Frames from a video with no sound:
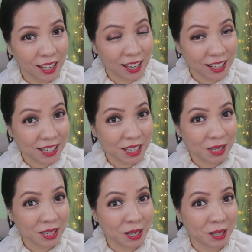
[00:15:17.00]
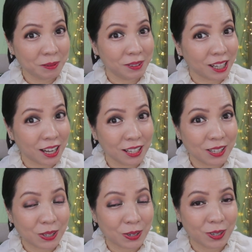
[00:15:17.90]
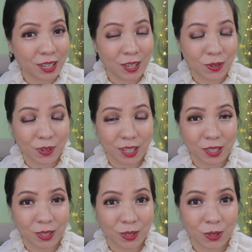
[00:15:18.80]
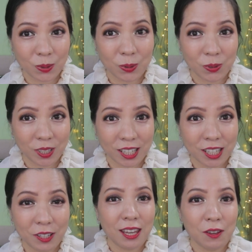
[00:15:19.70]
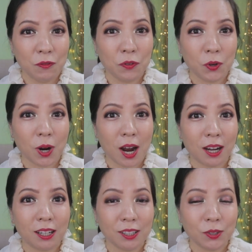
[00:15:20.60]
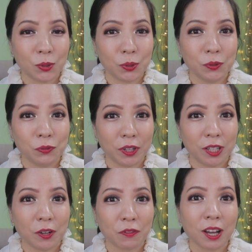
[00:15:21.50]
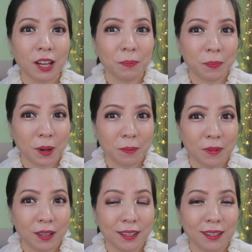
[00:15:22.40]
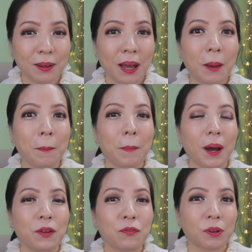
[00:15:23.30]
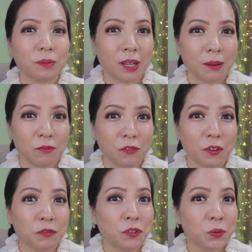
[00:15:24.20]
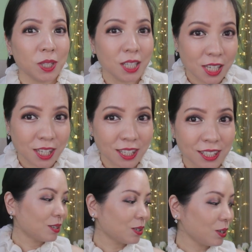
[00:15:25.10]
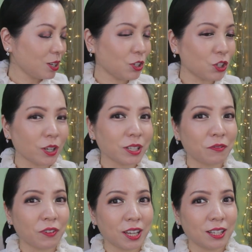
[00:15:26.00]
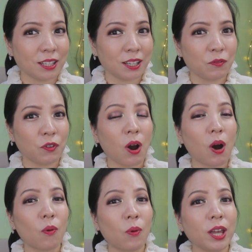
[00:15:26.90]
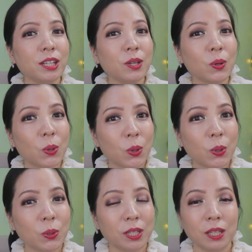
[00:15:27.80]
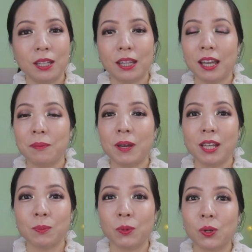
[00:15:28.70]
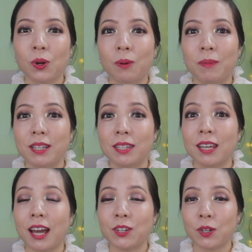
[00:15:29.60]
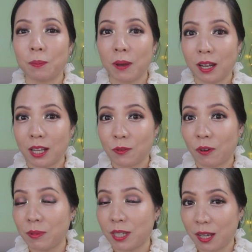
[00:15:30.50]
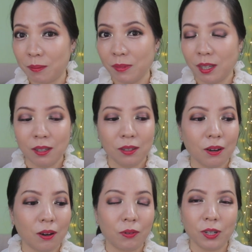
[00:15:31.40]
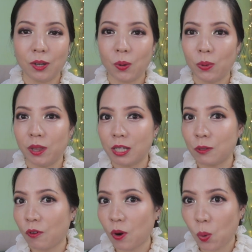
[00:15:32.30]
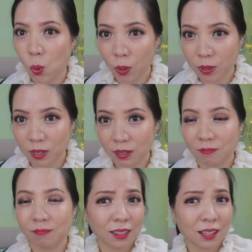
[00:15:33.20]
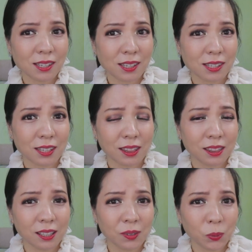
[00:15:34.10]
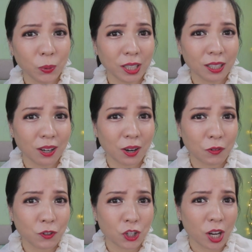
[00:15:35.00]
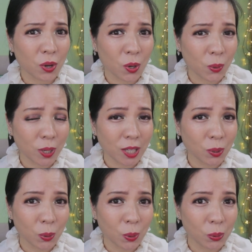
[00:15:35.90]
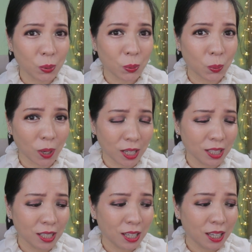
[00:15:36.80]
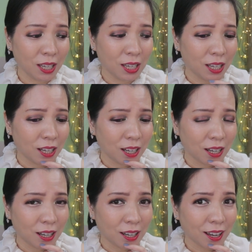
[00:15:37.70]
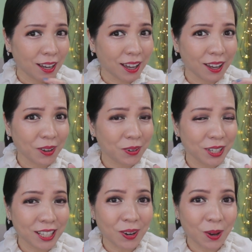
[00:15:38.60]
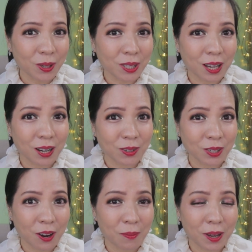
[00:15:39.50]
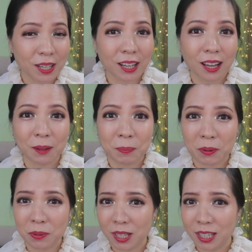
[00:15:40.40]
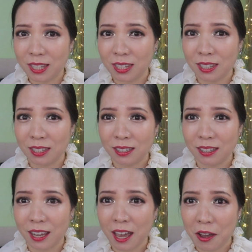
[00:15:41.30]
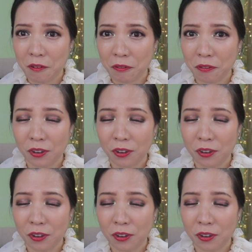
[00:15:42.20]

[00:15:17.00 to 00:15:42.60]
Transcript: At the same time, their color story is really not so unique if you are a true fan of Colourpop, buying from them for a few years. So in short, I find that if you already own the 9 pans monochromatic eyeshadow palettes from them, you already own these 4 quartz. This is the 3rd week of January 2021. I already lost count how many Colourpop release they have.